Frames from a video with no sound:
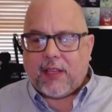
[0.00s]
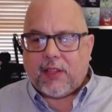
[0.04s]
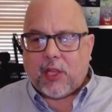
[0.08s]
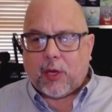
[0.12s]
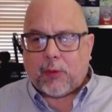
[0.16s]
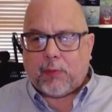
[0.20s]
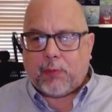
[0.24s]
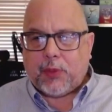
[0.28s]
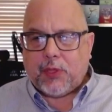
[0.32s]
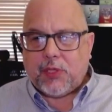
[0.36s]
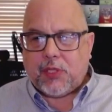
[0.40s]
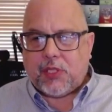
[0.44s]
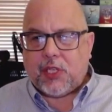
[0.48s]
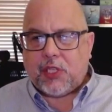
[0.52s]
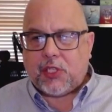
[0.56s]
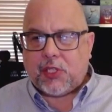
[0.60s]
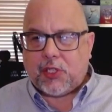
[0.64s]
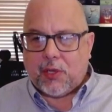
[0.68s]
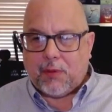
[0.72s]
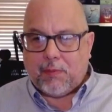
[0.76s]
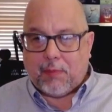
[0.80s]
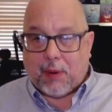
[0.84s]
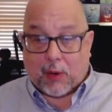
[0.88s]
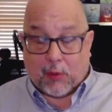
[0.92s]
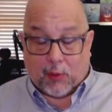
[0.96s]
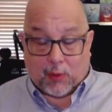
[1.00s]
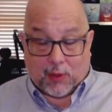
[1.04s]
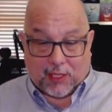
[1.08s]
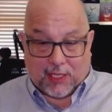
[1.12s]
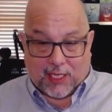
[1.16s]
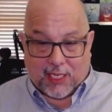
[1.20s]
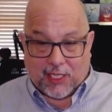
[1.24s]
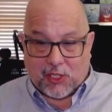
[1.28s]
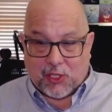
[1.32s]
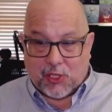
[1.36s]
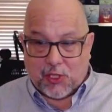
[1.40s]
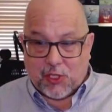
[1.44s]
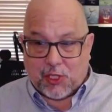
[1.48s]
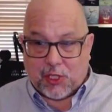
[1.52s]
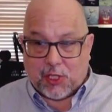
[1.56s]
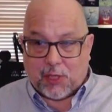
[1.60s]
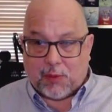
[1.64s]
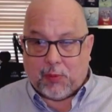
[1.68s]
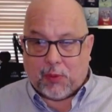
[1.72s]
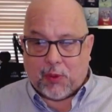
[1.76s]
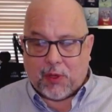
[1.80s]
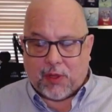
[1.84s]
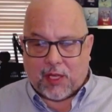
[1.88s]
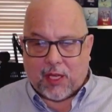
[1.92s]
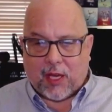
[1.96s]
their position by
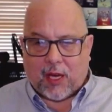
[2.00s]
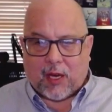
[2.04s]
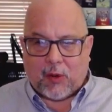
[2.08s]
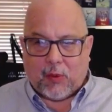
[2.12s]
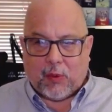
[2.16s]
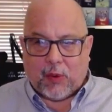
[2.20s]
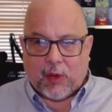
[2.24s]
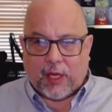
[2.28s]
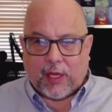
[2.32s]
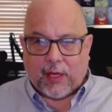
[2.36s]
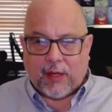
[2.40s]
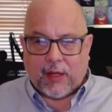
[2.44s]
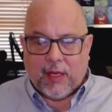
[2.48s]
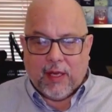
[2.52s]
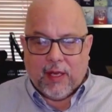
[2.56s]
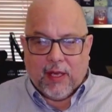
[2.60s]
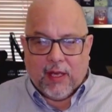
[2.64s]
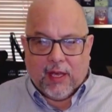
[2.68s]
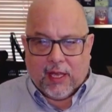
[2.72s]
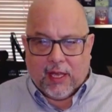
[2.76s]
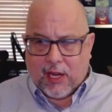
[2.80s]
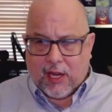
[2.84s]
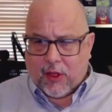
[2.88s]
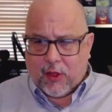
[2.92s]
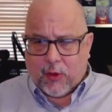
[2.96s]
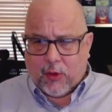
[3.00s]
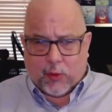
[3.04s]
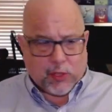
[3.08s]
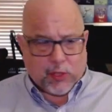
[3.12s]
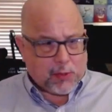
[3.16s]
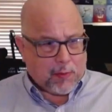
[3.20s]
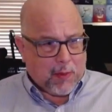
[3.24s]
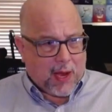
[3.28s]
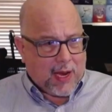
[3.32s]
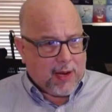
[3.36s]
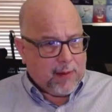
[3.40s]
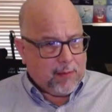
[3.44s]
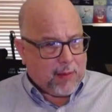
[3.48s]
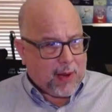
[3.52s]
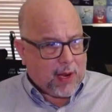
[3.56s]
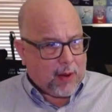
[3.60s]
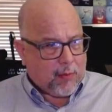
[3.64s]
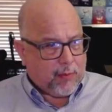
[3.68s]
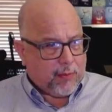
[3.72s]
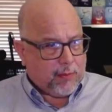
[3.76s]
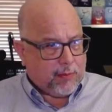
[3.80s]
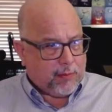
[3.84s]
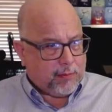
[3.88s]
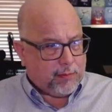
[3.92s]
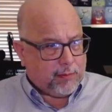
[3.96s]
relationship with Yahweh. In other words, my my
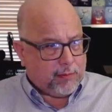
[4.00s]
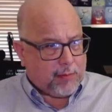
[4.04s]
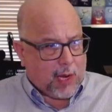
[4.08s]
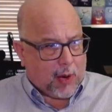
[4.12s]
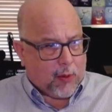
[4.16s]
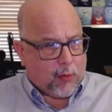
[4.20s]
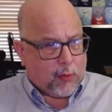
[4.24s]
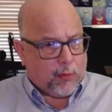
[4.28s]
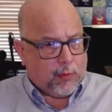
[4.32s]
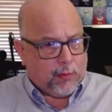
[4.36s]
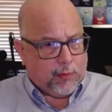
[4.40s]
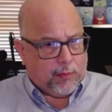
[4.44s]
my